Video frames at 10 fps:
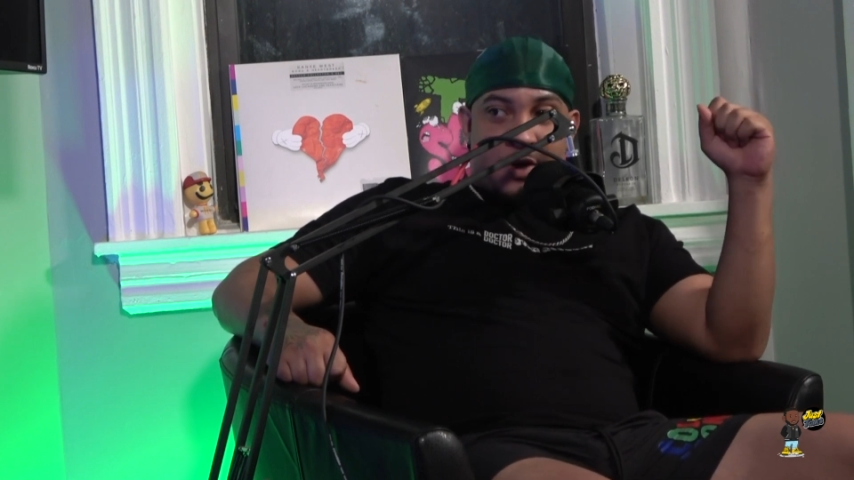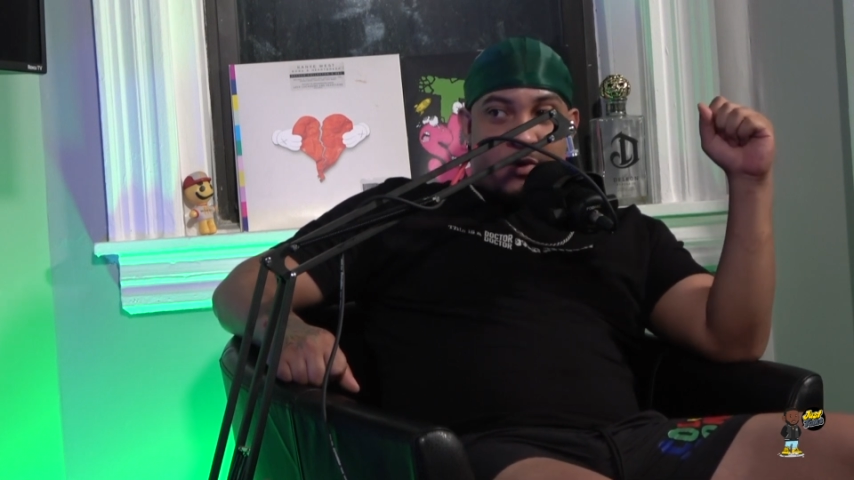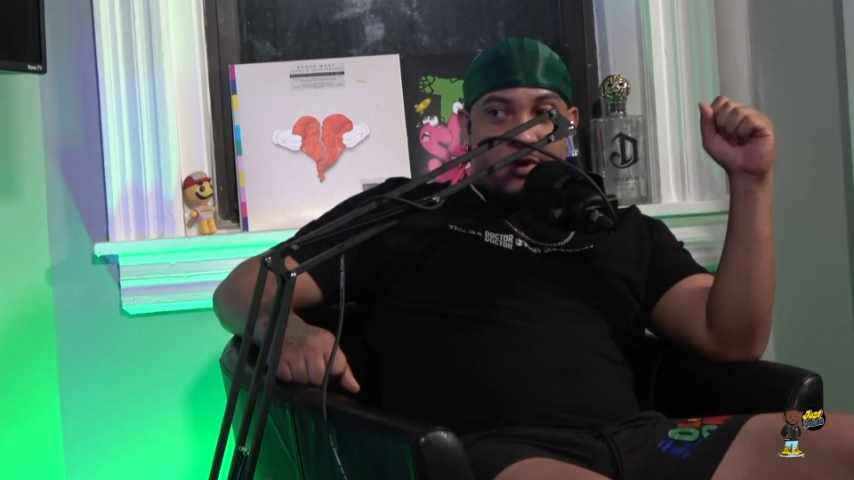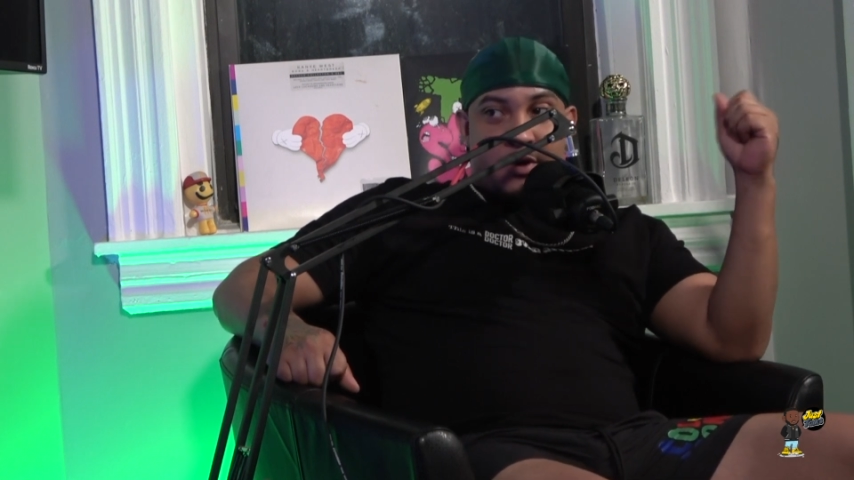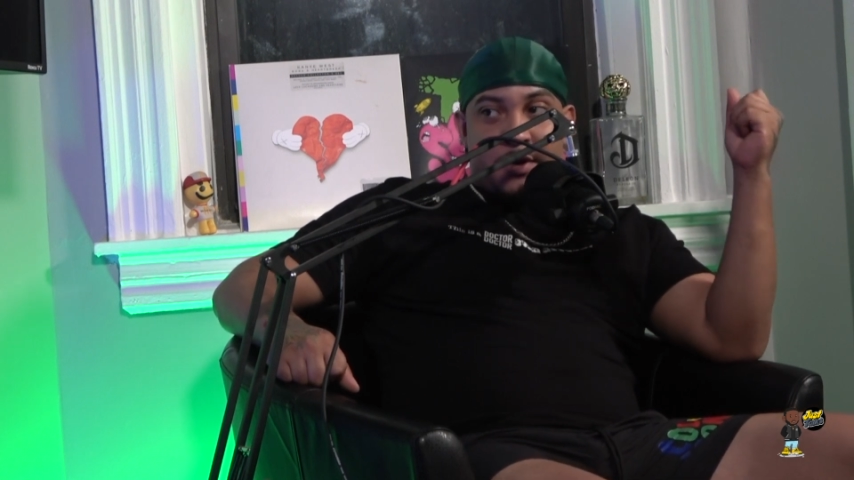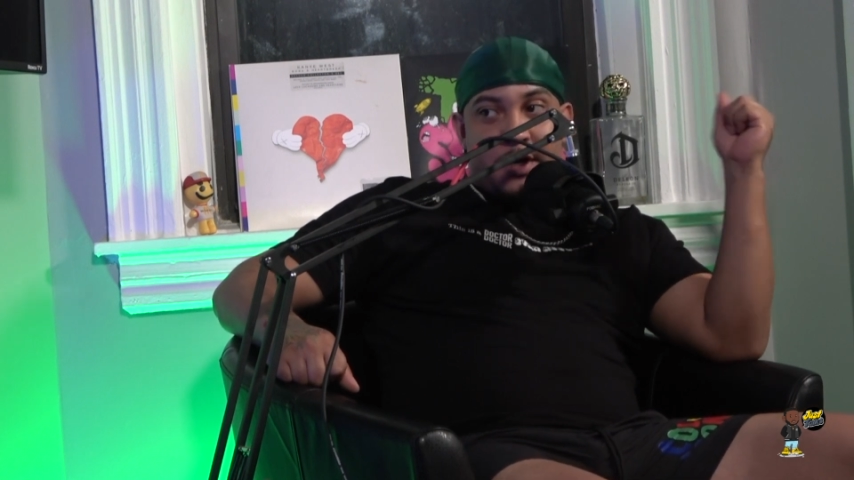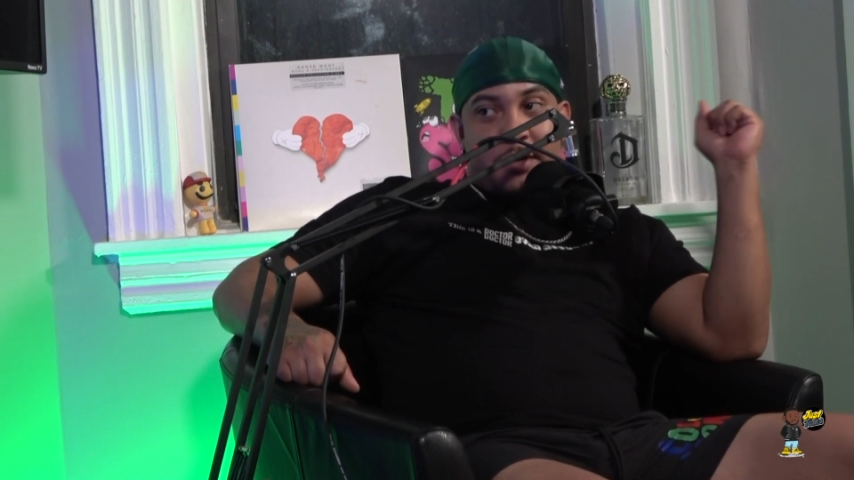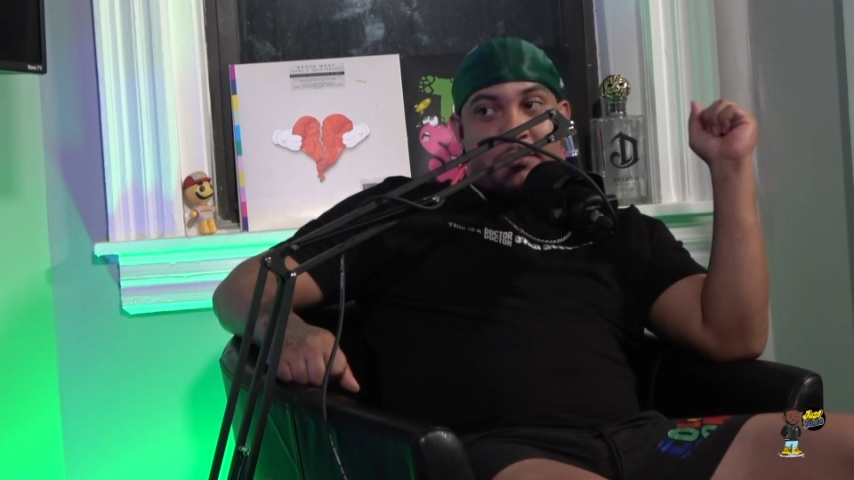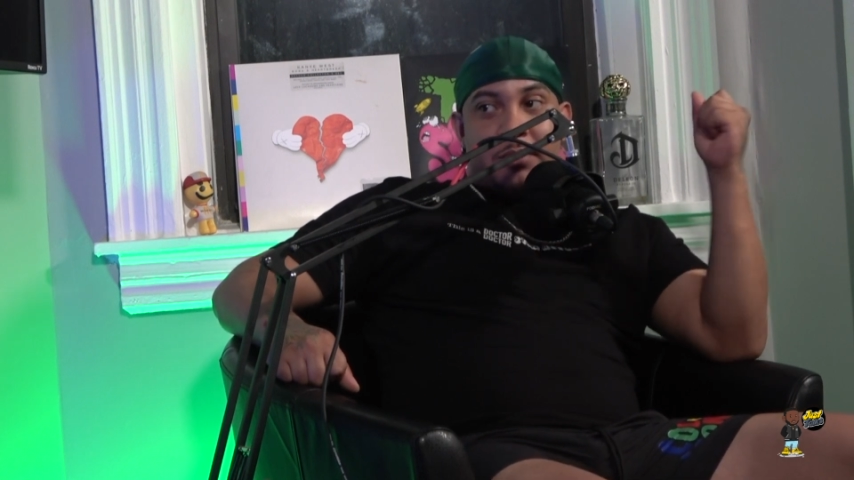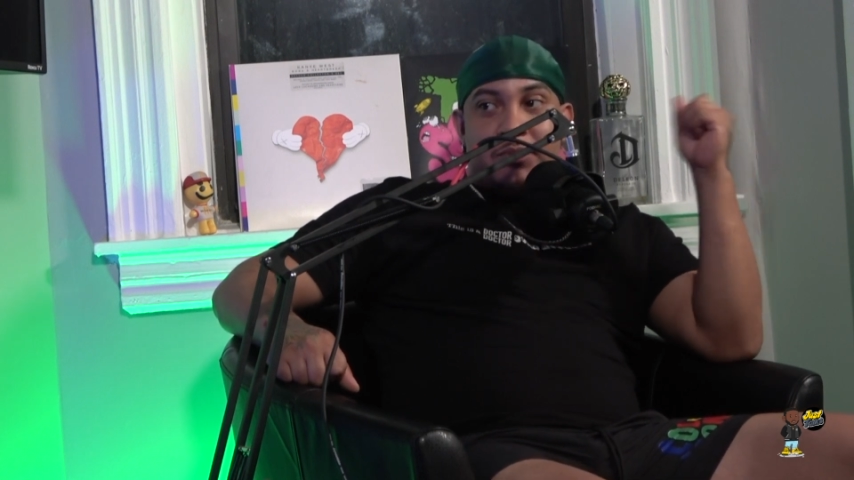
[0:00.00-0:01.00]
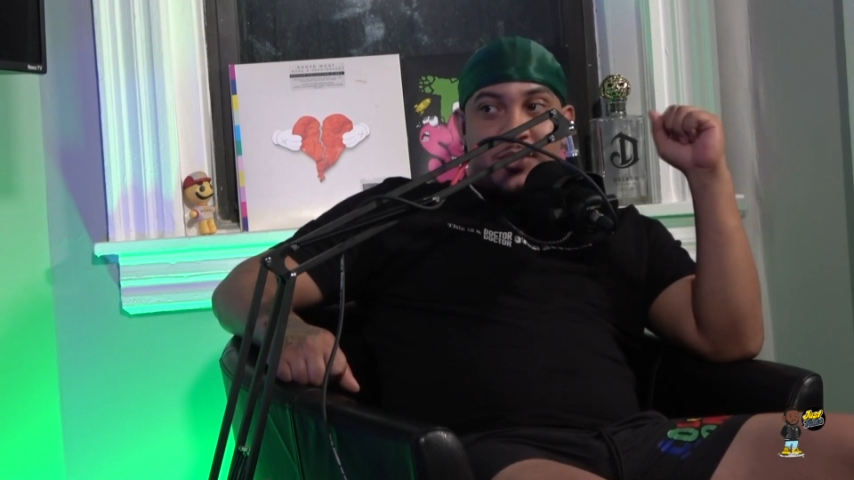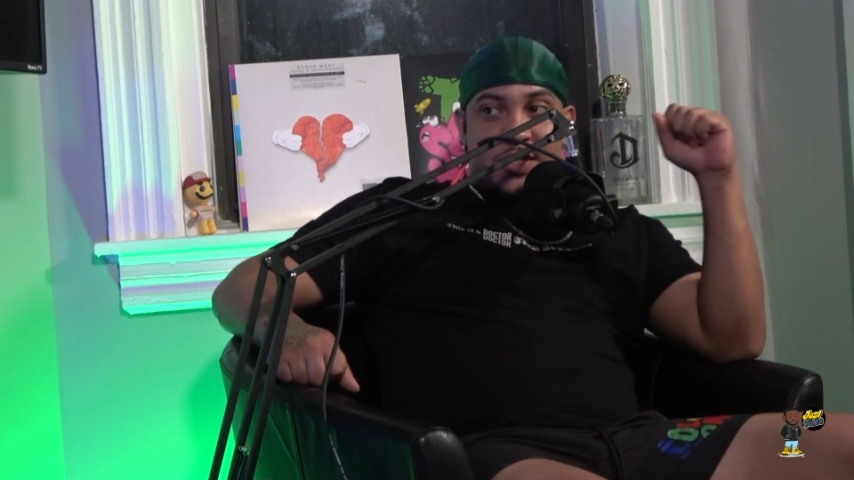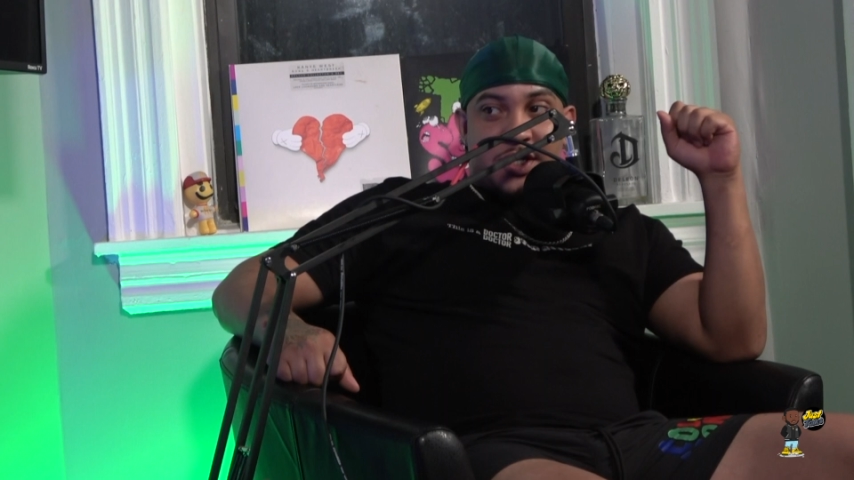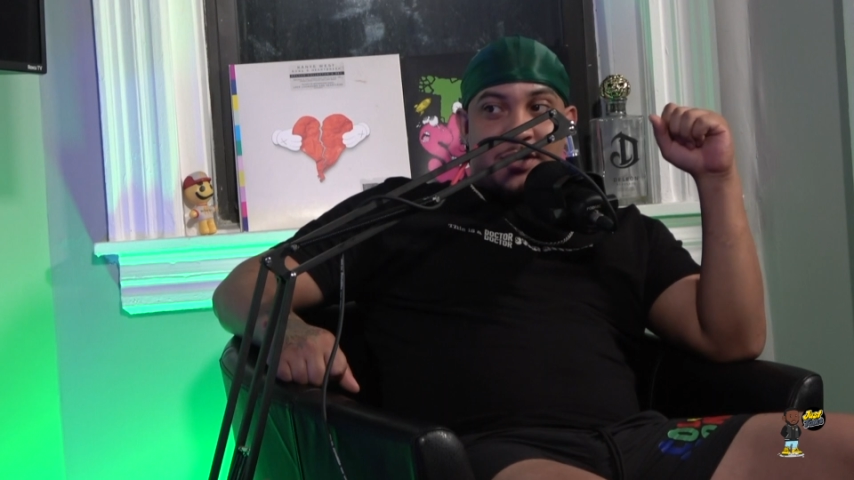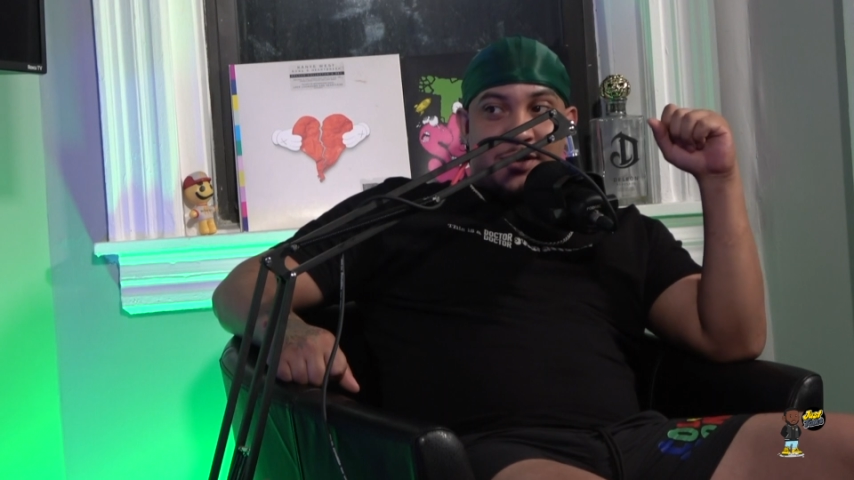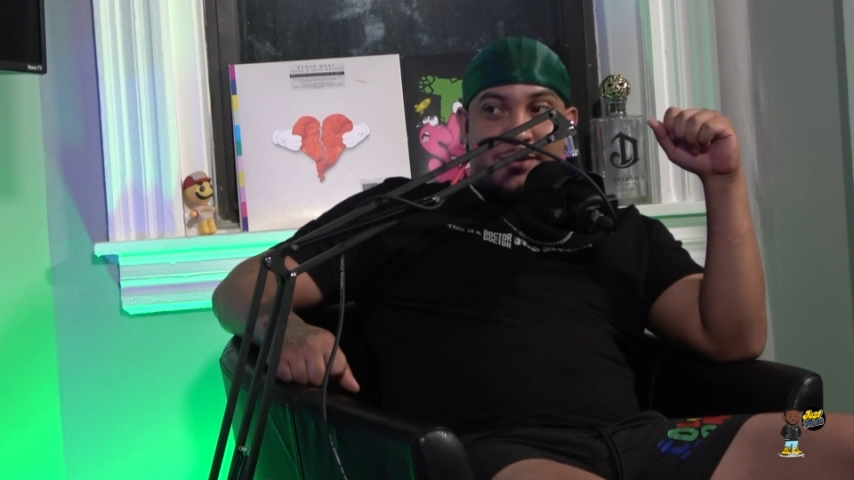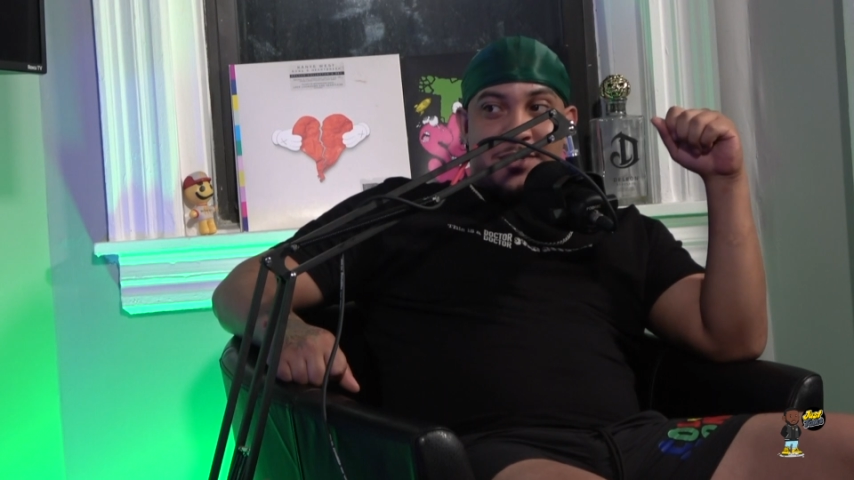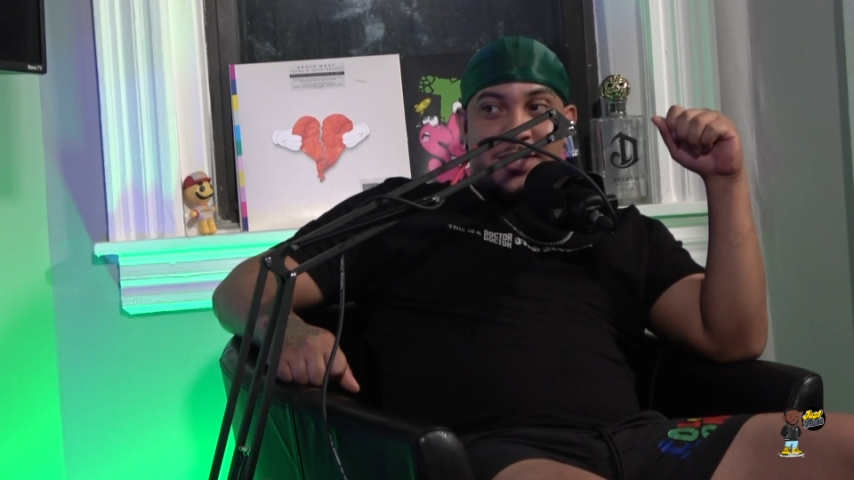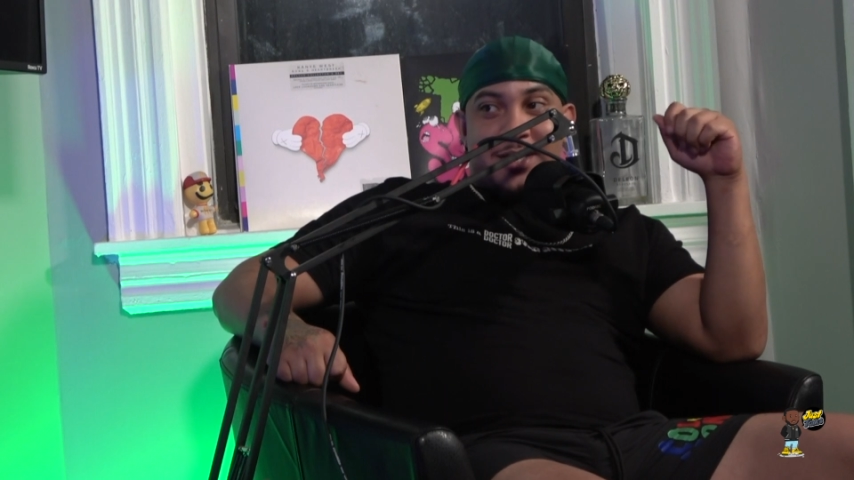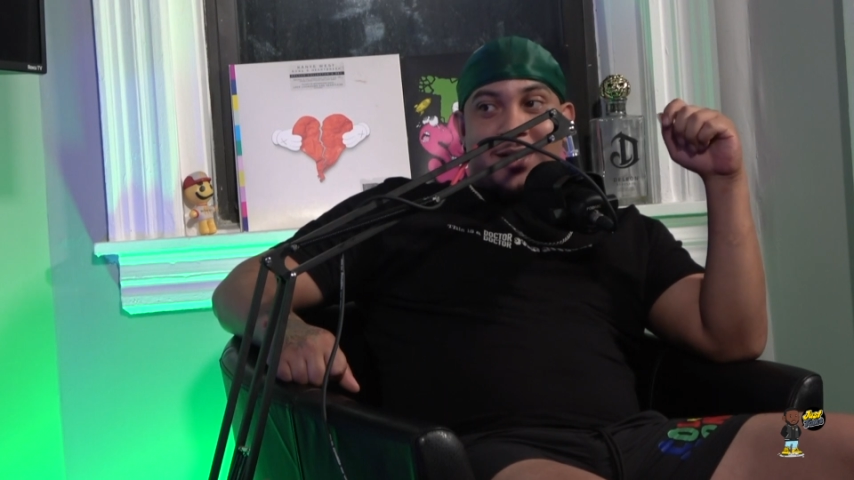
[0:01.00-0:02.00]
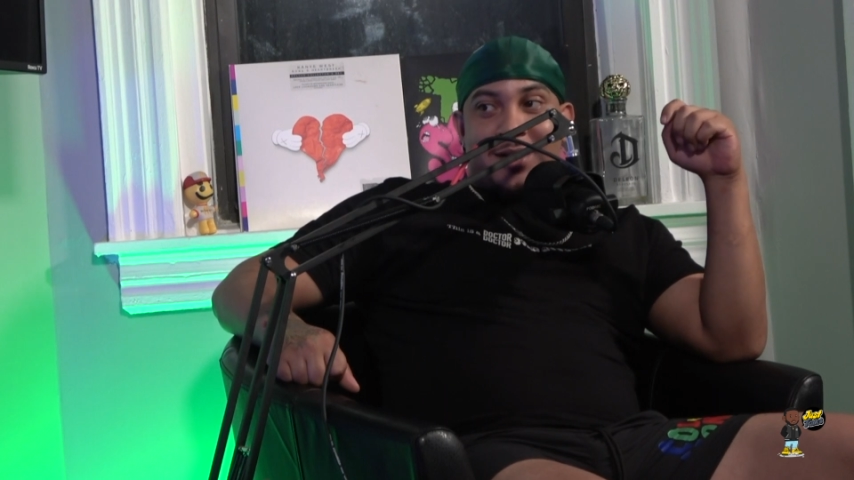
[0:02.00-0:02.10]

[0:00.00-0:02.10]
I want people to see, you know what I'm saying?